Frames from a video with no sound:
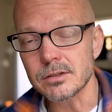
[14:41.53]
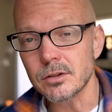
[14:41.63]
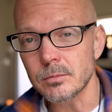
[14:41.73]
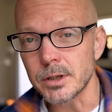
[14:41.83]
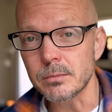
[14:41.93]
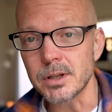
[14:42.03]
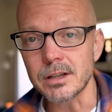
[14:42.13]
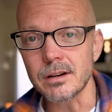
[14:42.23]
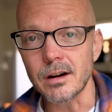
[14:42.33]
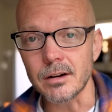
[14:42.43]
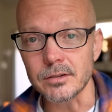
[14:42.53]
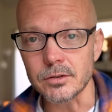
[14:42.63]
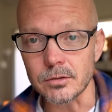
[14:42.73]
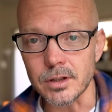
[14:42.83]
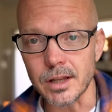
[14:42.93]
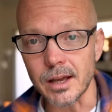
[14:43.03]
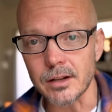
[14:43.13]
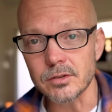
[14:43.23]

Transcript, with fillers: So many men aren't doing that.